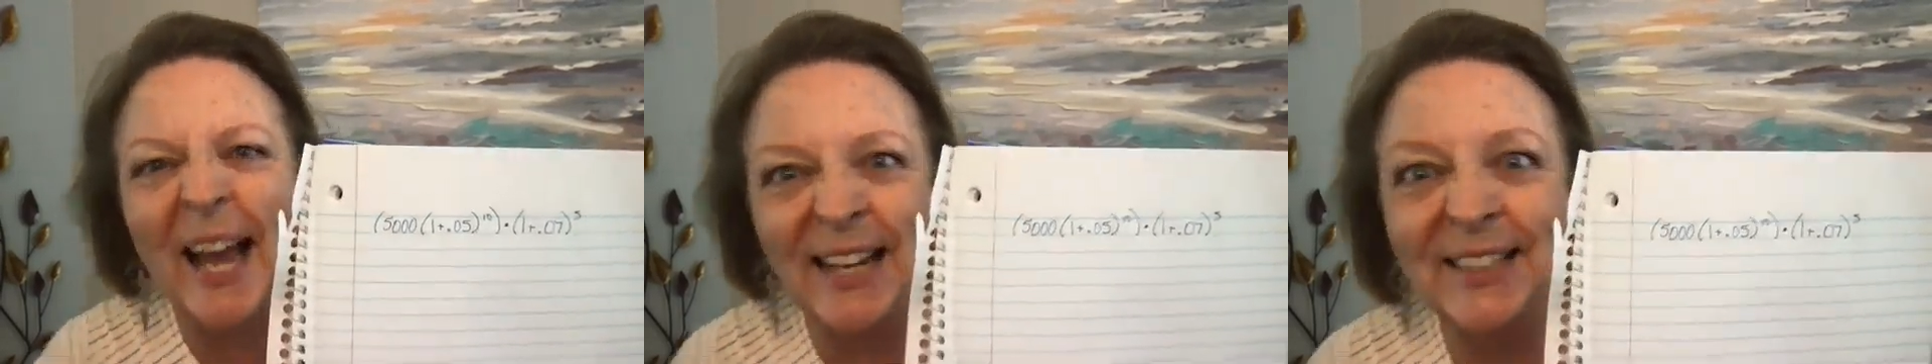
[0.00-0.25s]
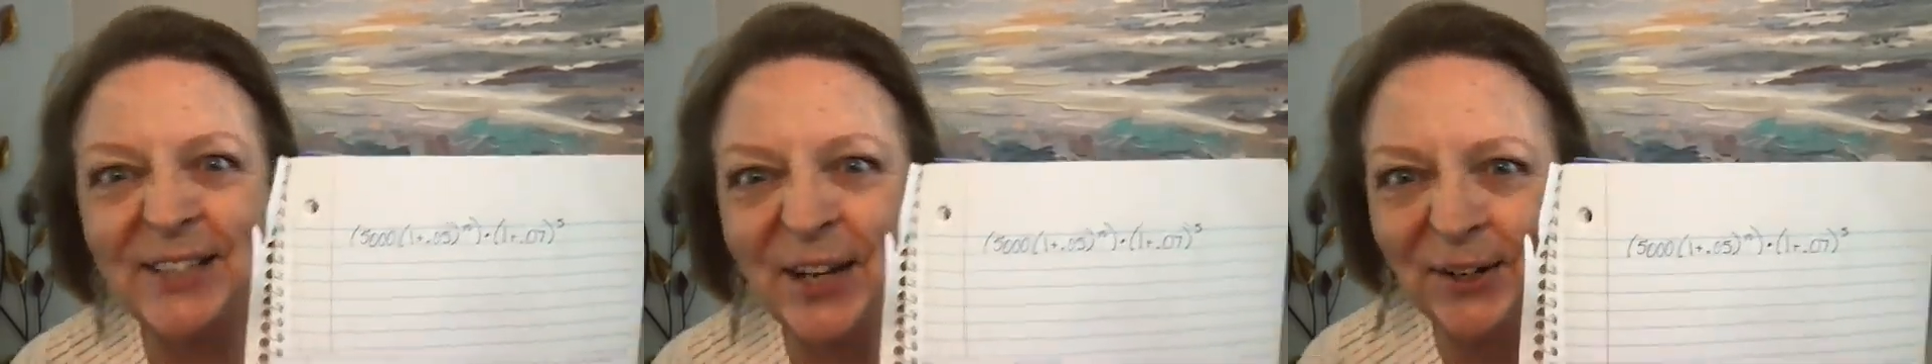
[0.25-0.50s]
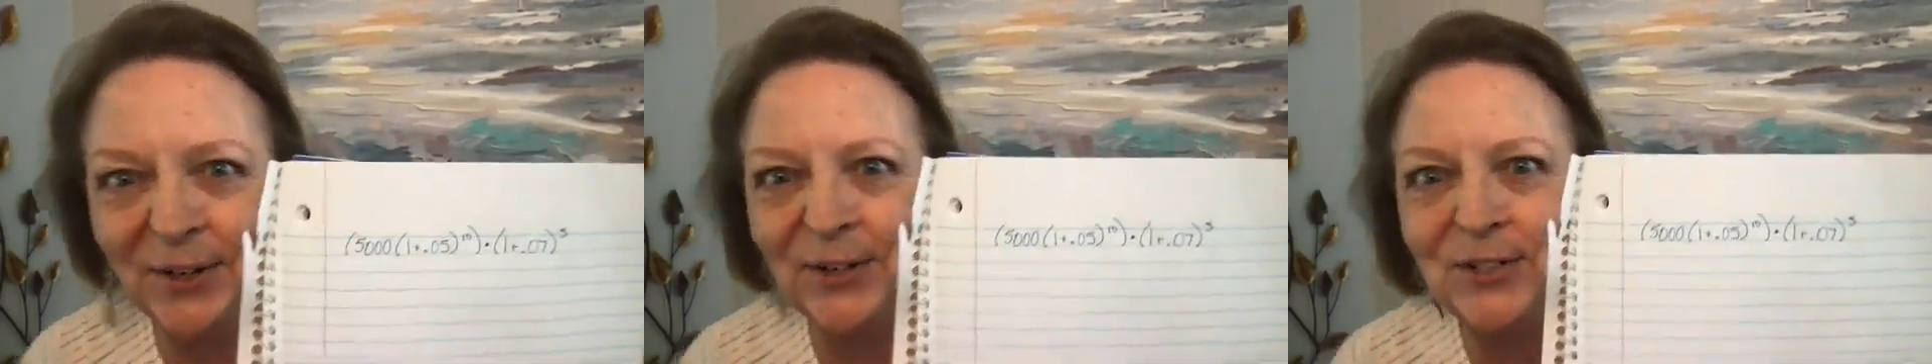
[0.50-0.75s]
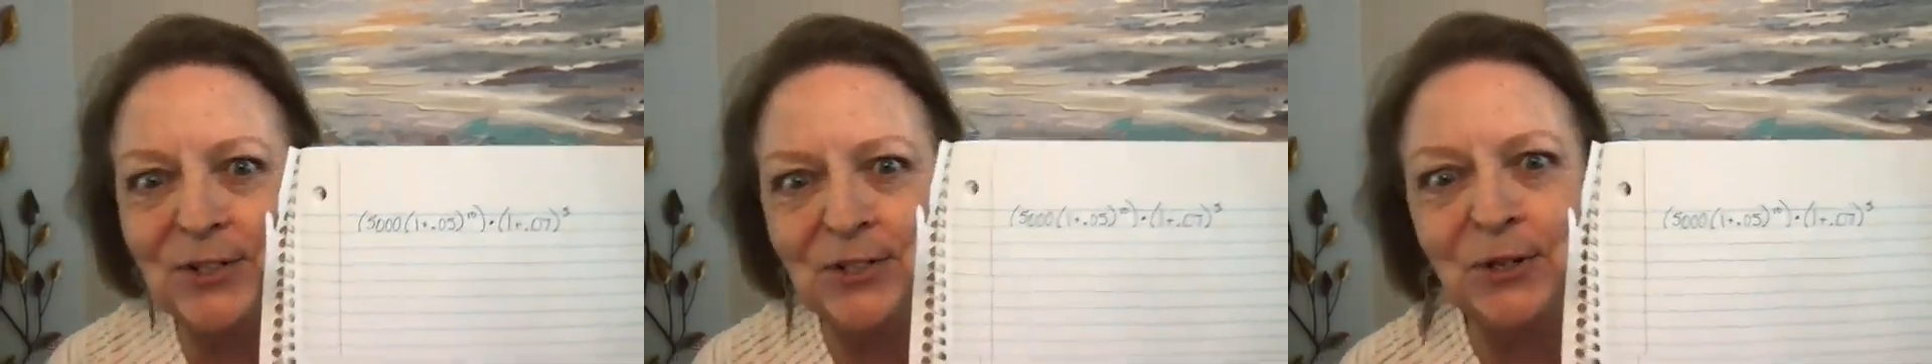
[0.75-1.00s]
and it's kind of
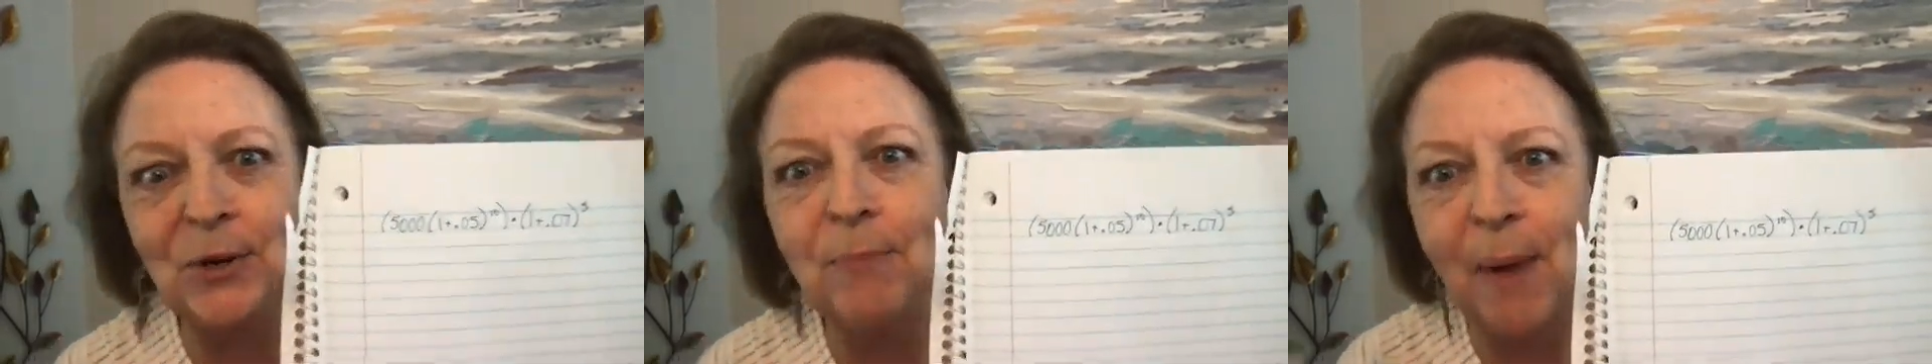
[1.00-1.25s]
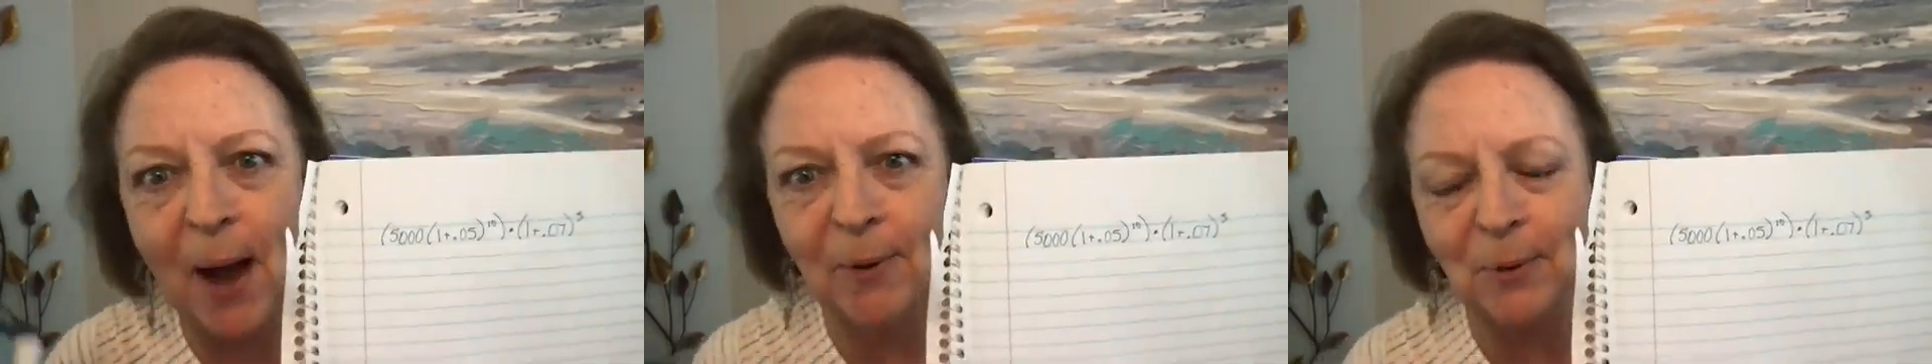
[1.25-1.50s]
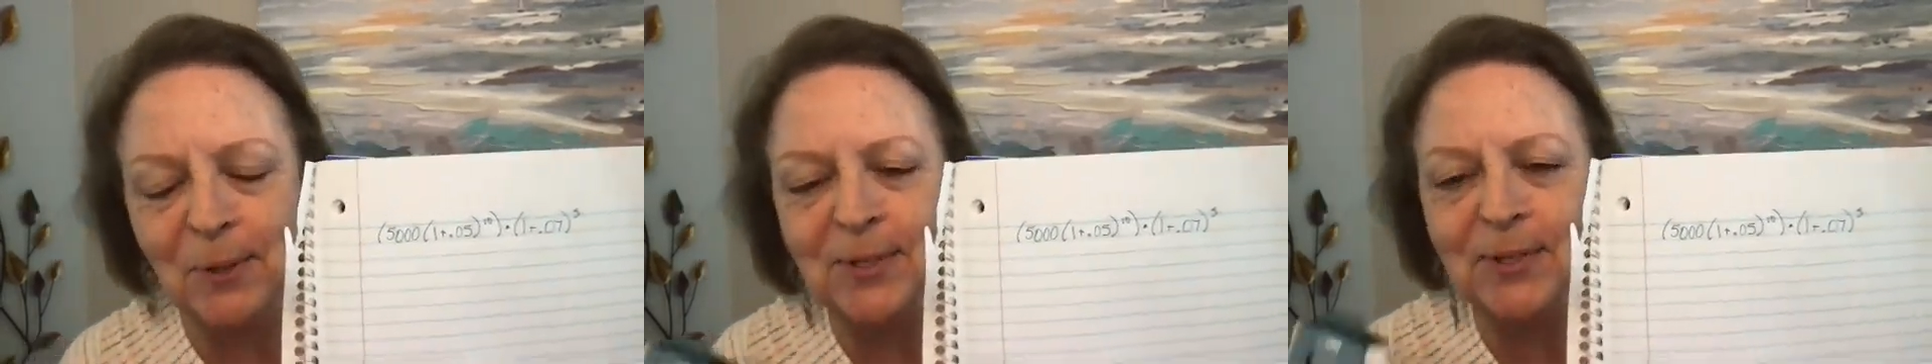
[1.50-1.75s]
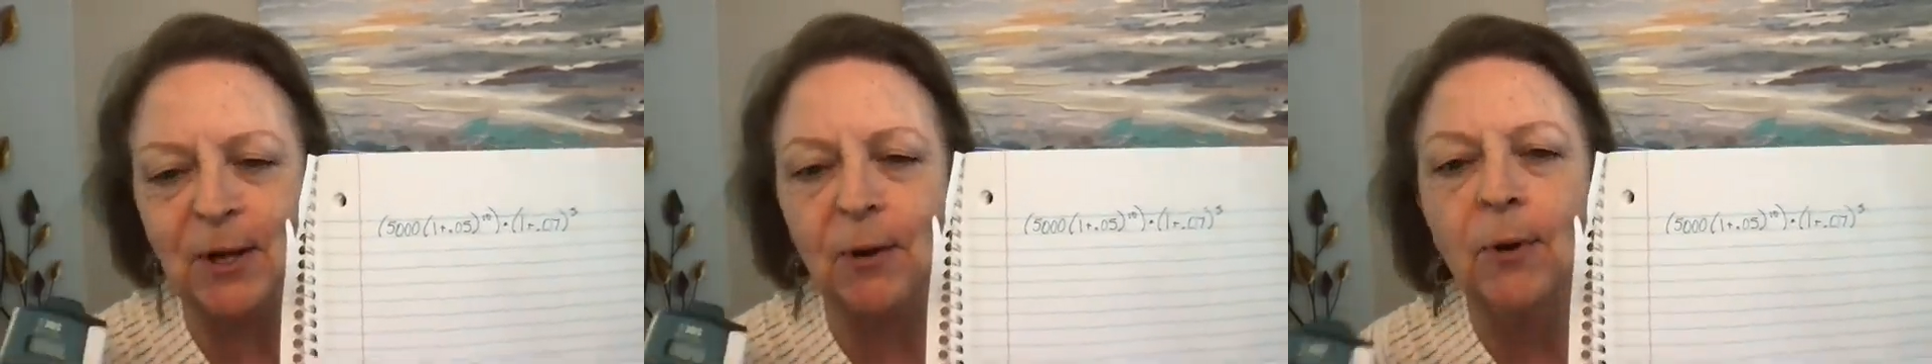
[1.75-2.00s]
hard to do
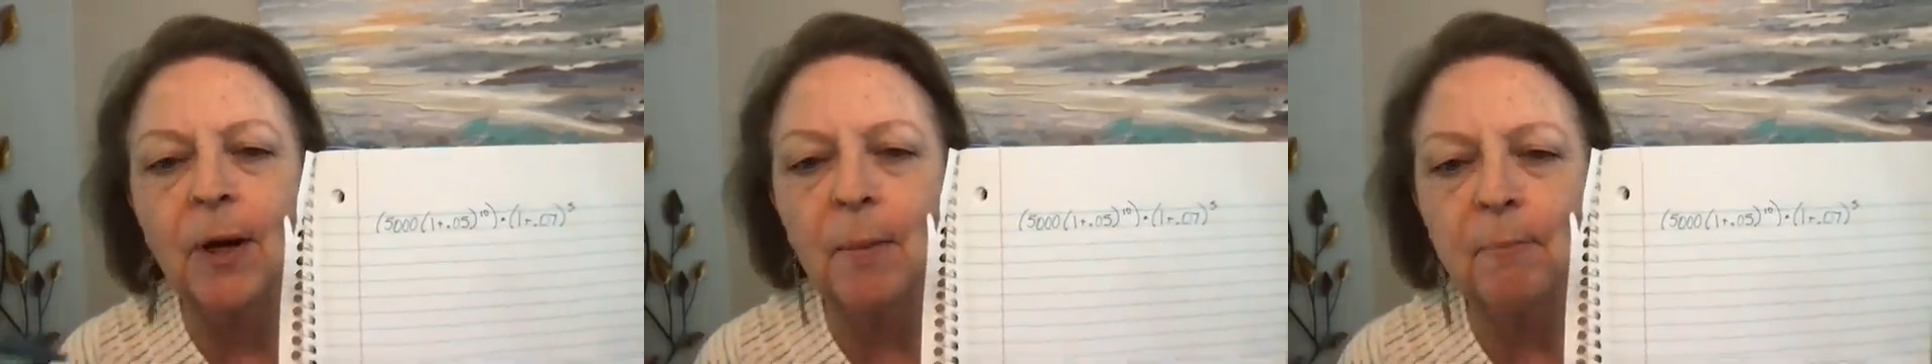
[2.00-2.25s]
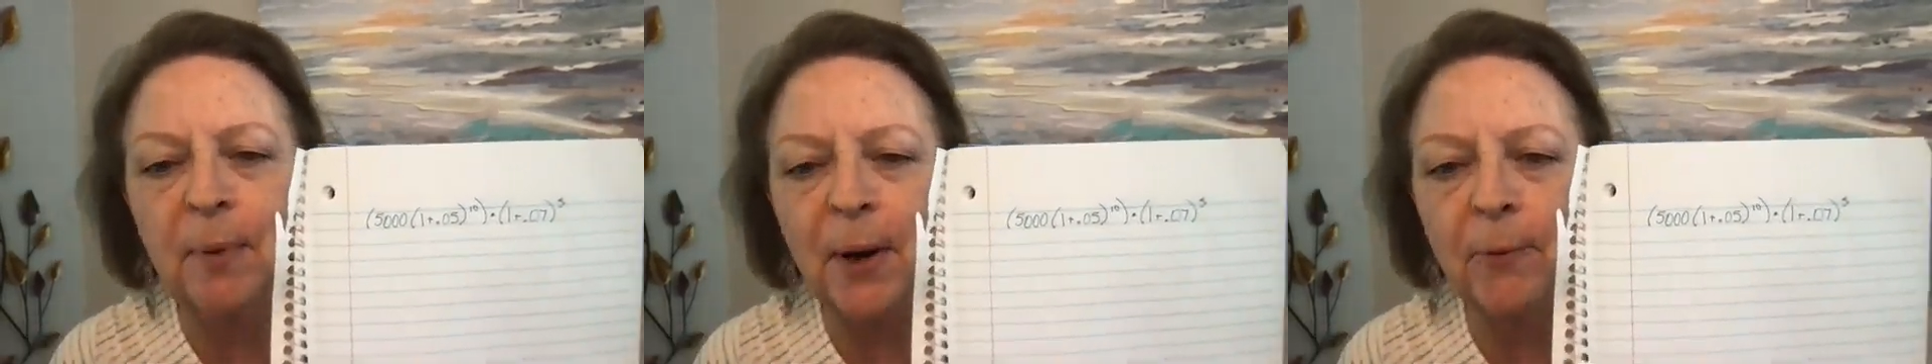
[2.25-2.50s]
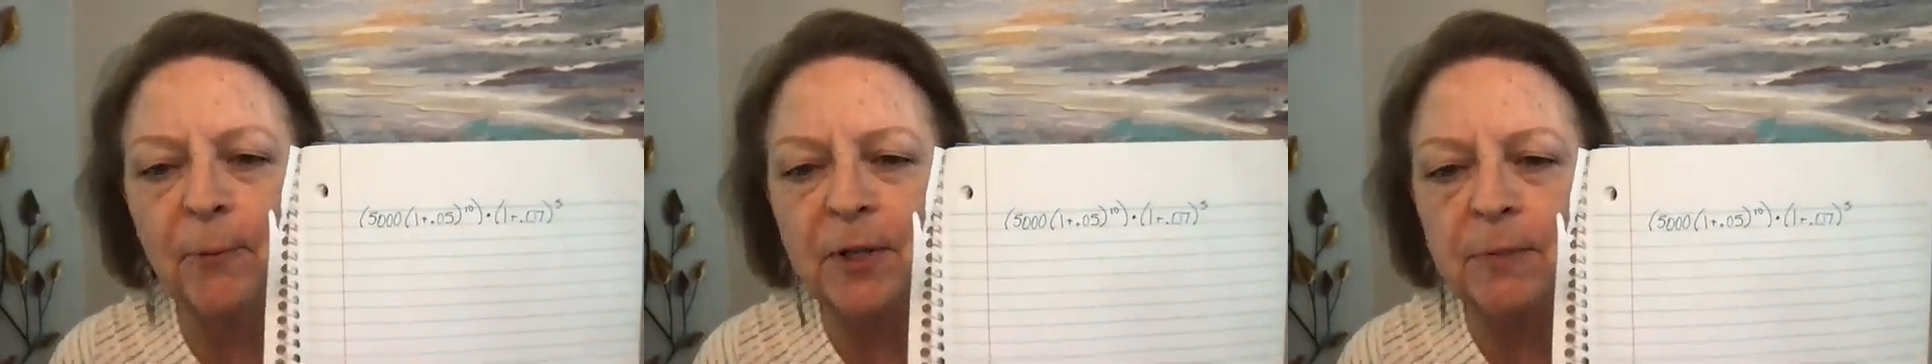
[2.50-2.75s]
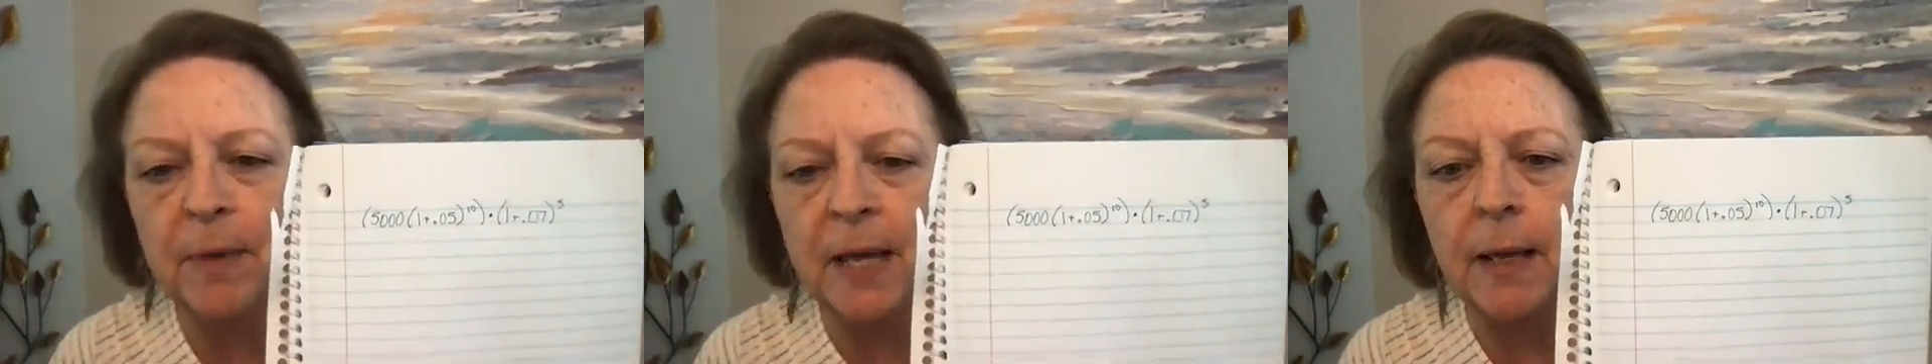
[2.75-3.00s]
backwards. So bear
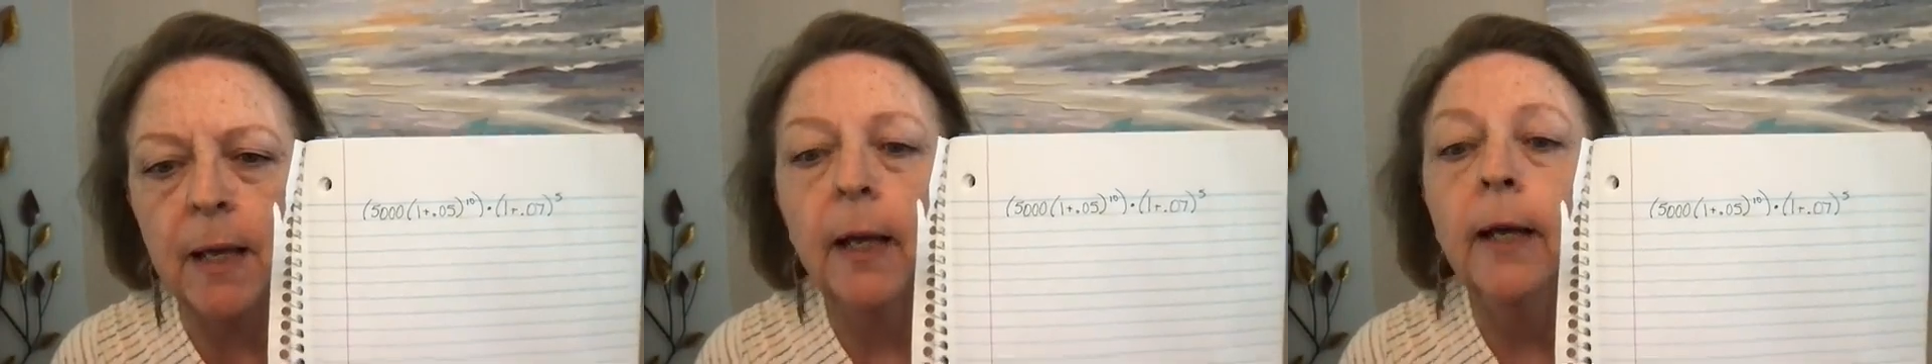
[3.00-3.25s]
with me.